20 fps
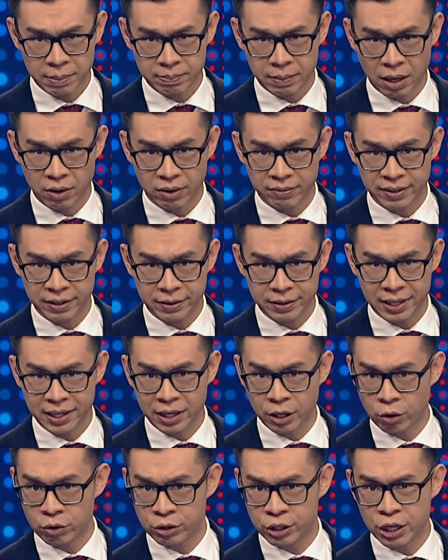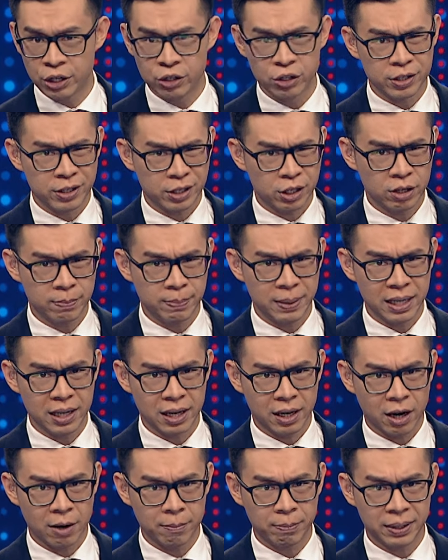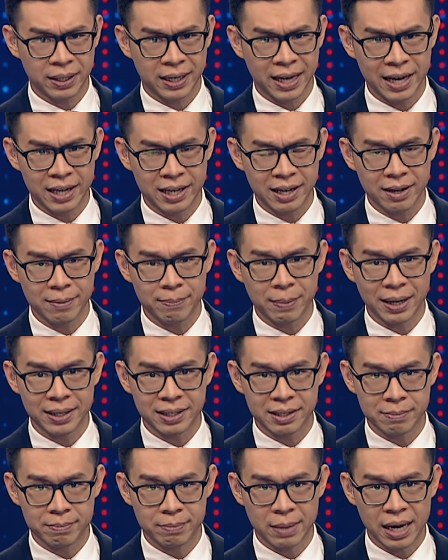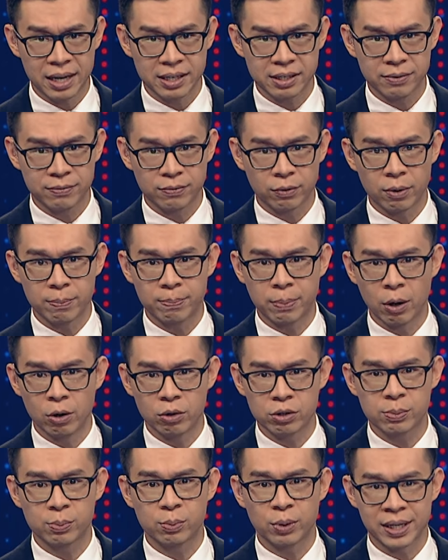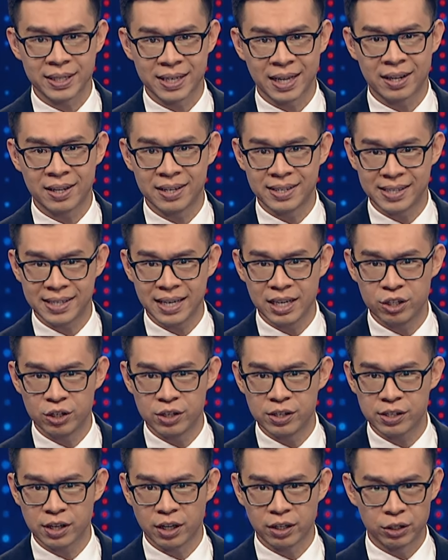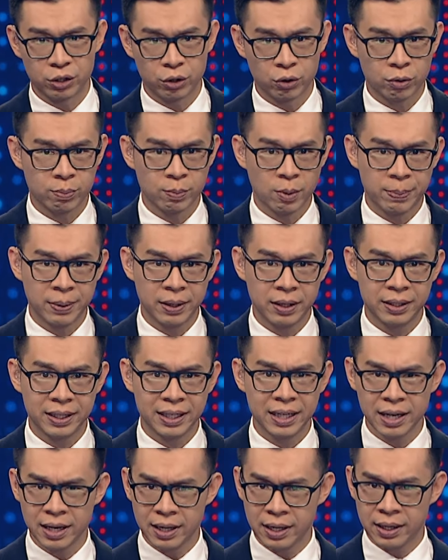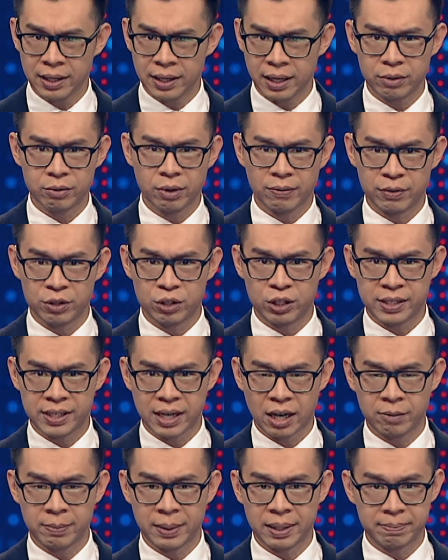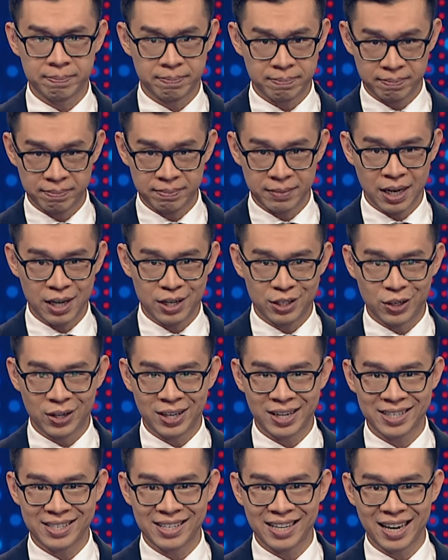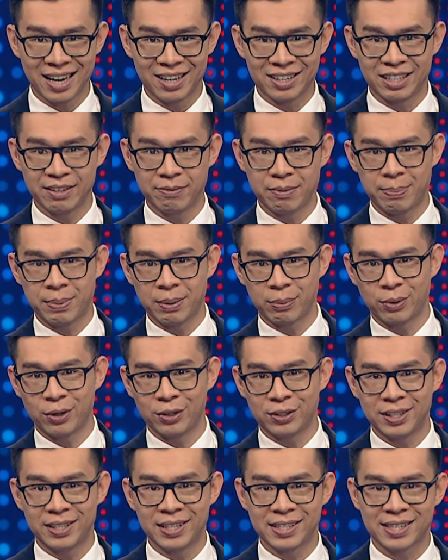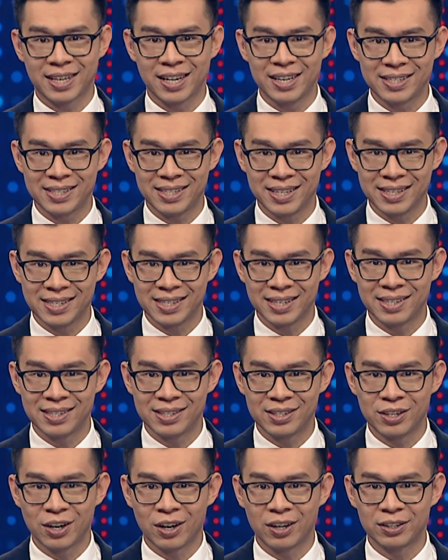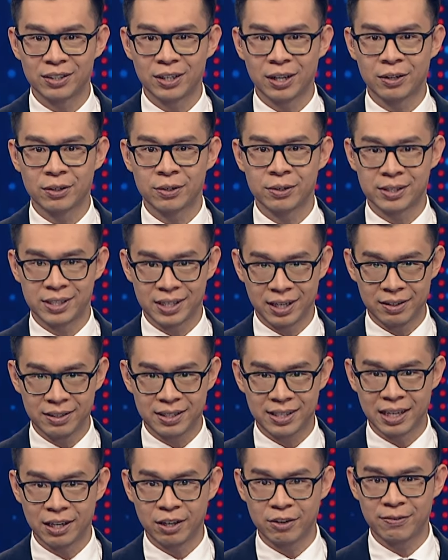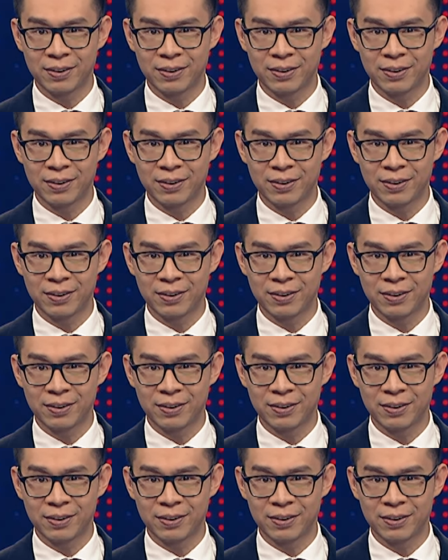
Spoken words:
However, the negotiations could be complicated by demands for post-Brexit concessions on youth mobility and refugee settlement. Joining us today on TVP World to discuss this is John Dalhuisen, Senior